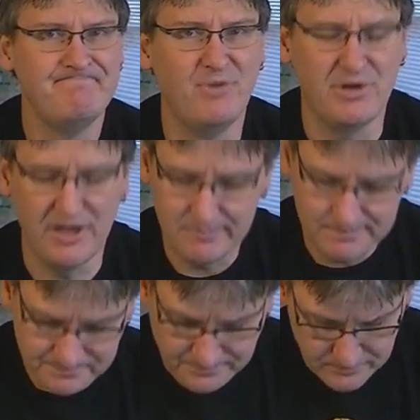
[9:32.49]
No idea.
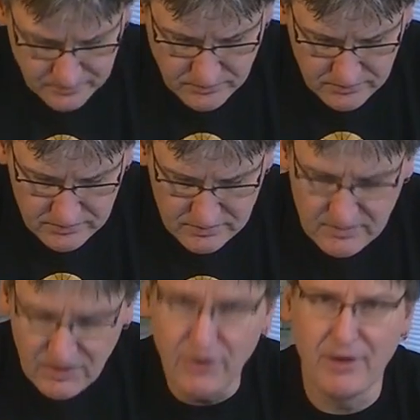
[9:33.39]

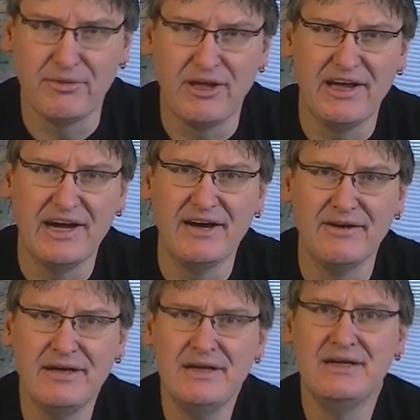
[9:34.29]
Do you want to play
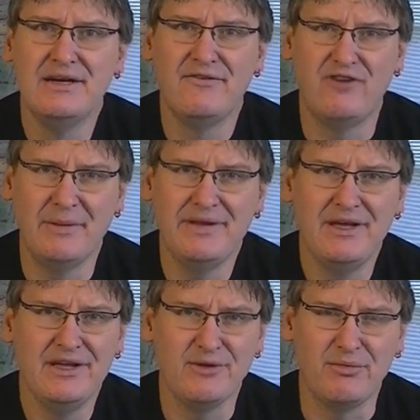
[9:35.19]

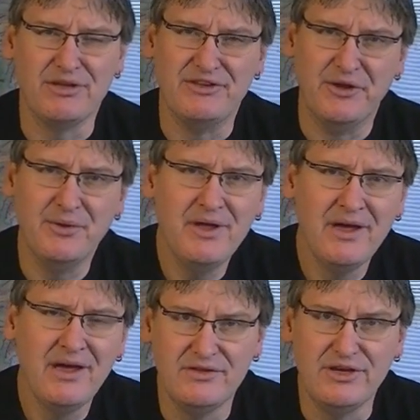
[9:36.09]
Fremen? Do you want to play Dune?